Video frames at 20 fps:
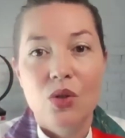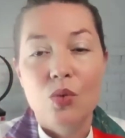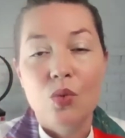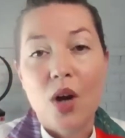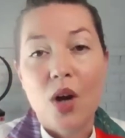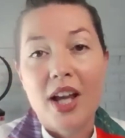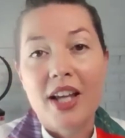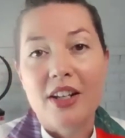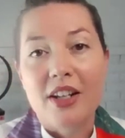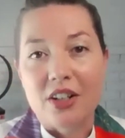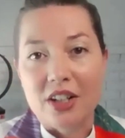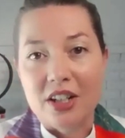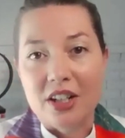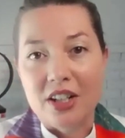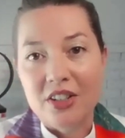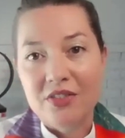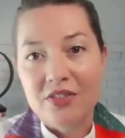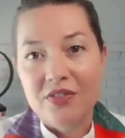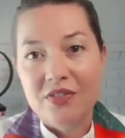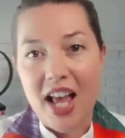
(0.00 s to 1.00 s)

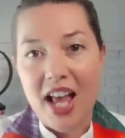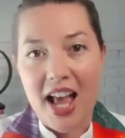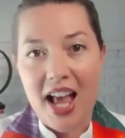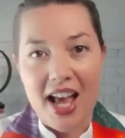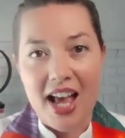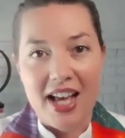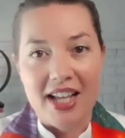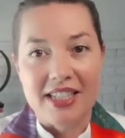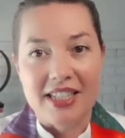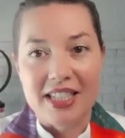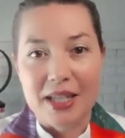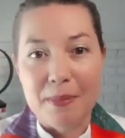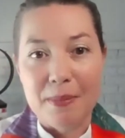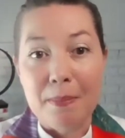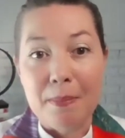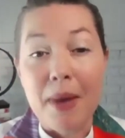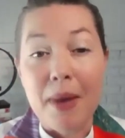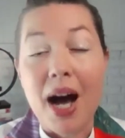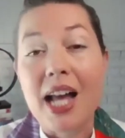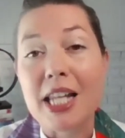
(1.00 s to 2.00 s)
Writer and
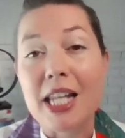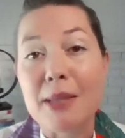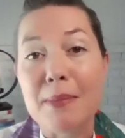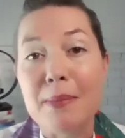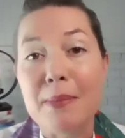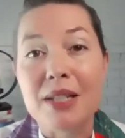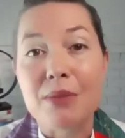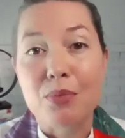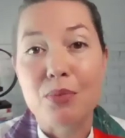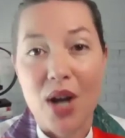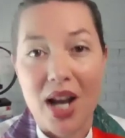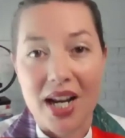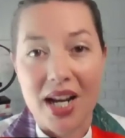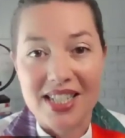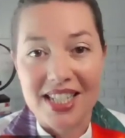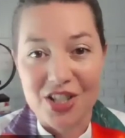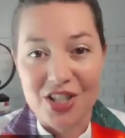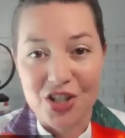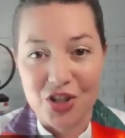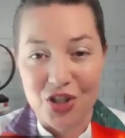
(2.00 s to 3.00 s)
embodiment
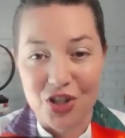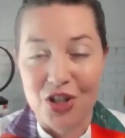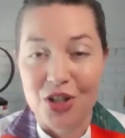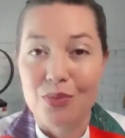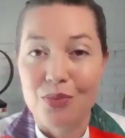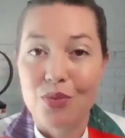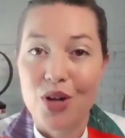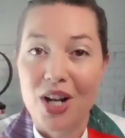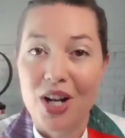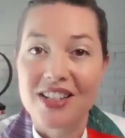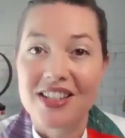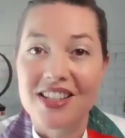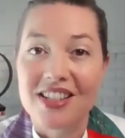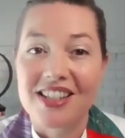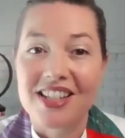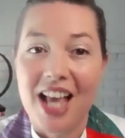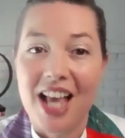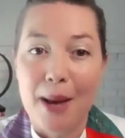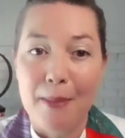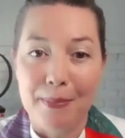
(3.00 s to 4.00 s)
practitioner
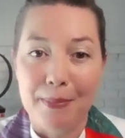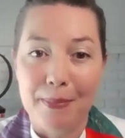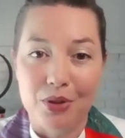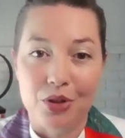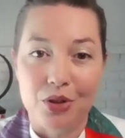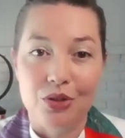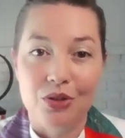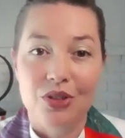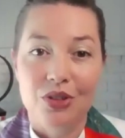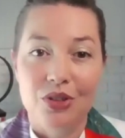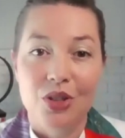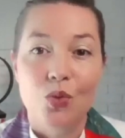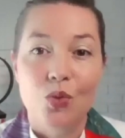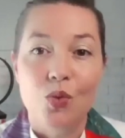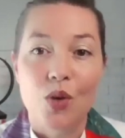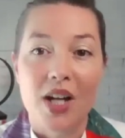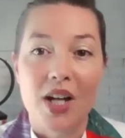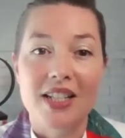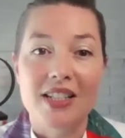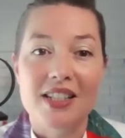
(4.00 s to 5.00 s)
Prentis Hemphill
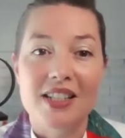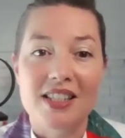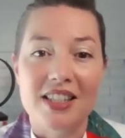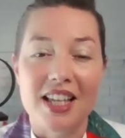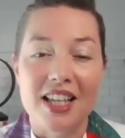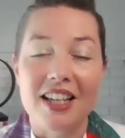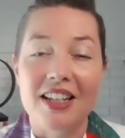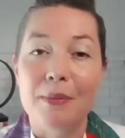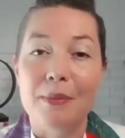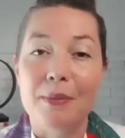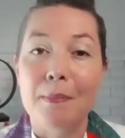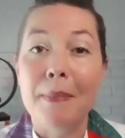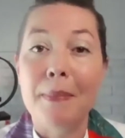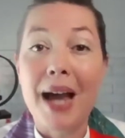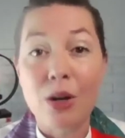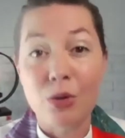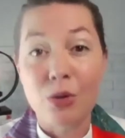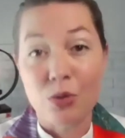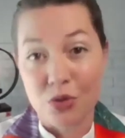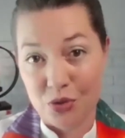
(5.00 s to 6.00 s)
writes that
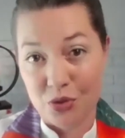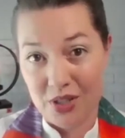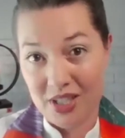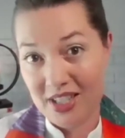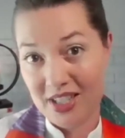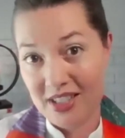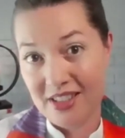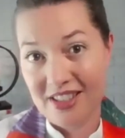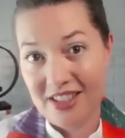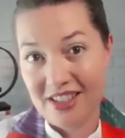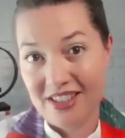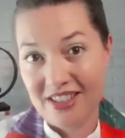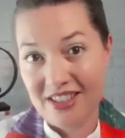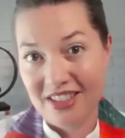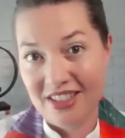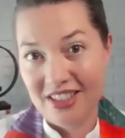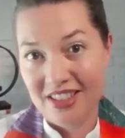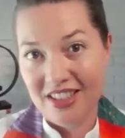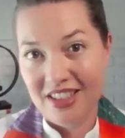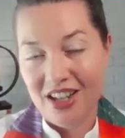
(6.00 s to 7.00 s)
boundaries
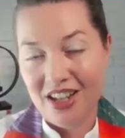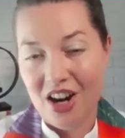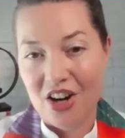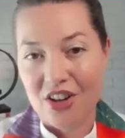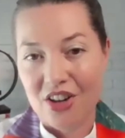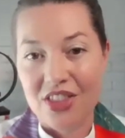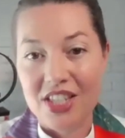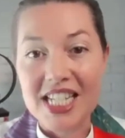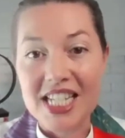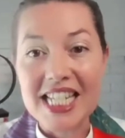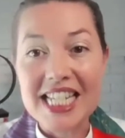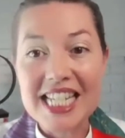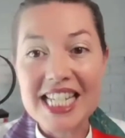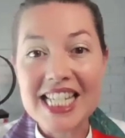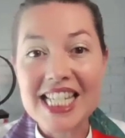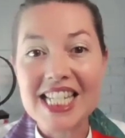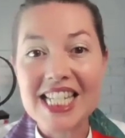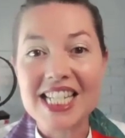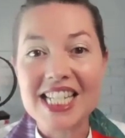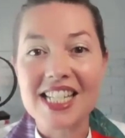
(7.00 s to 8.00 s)
are the
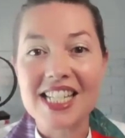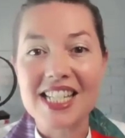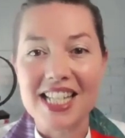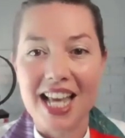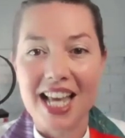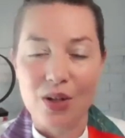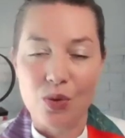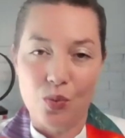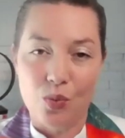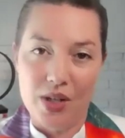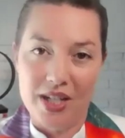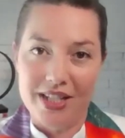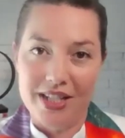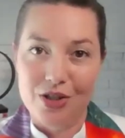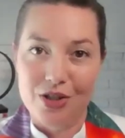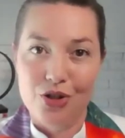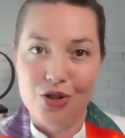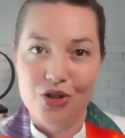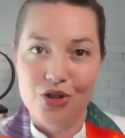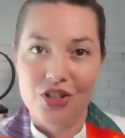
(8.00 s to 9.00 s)
distance at
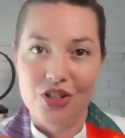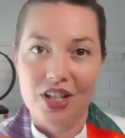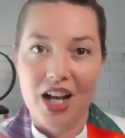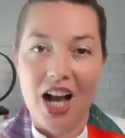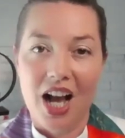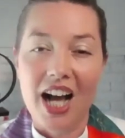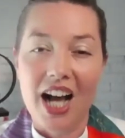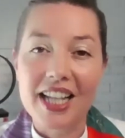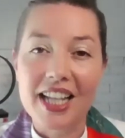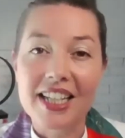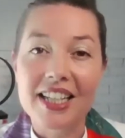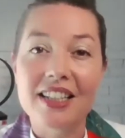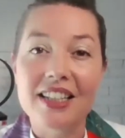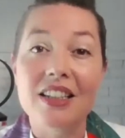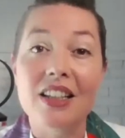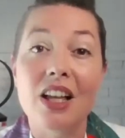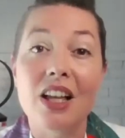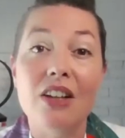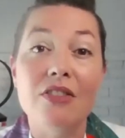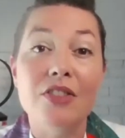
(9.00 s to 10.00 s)
which I can
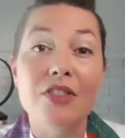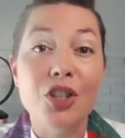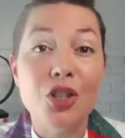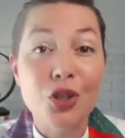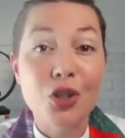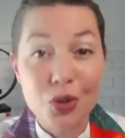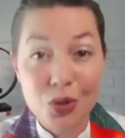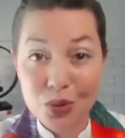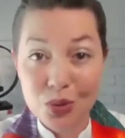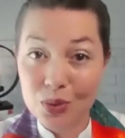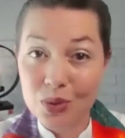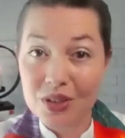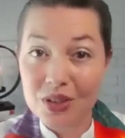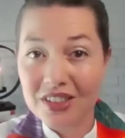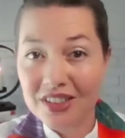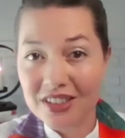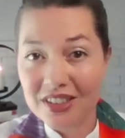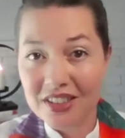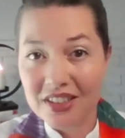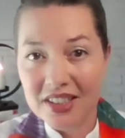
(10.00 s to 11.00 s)
love you
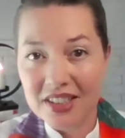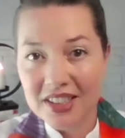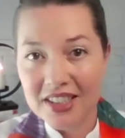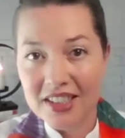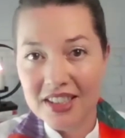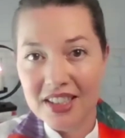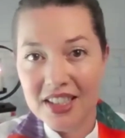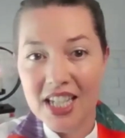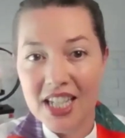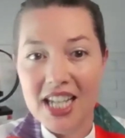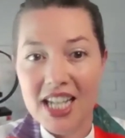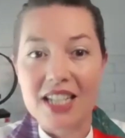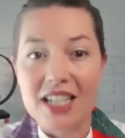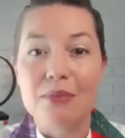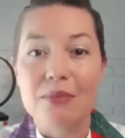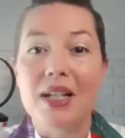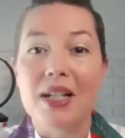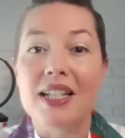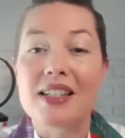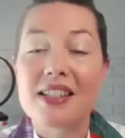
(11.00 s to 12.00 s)

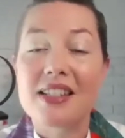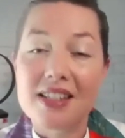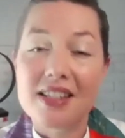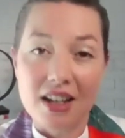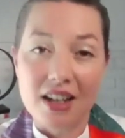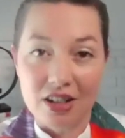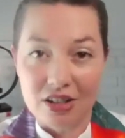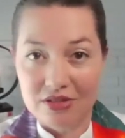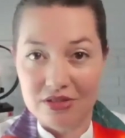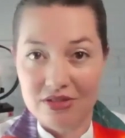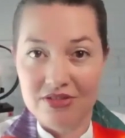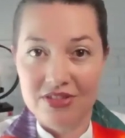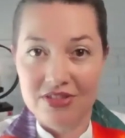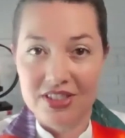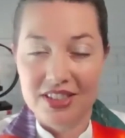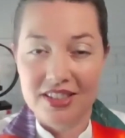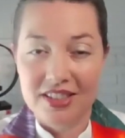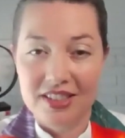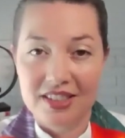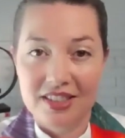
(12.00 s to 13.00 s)
and myself
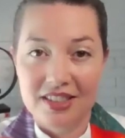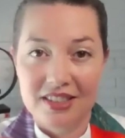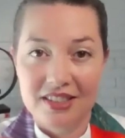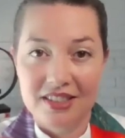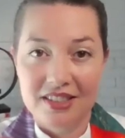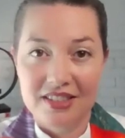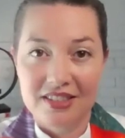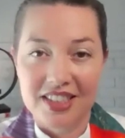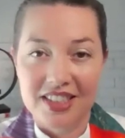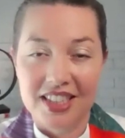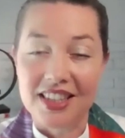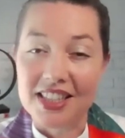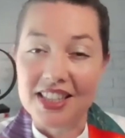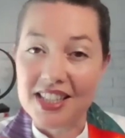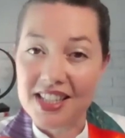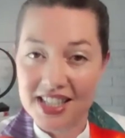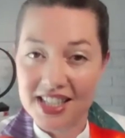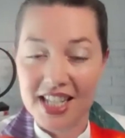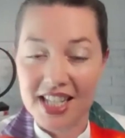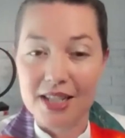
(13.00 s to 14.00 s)
at the
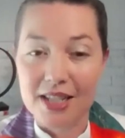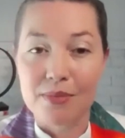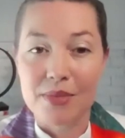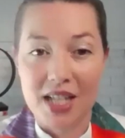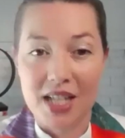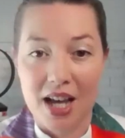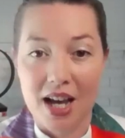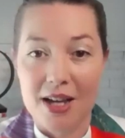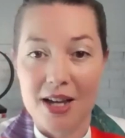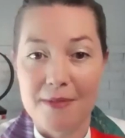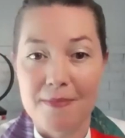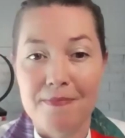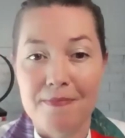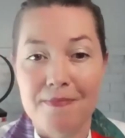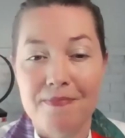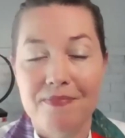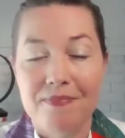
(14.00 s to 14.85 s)
same time.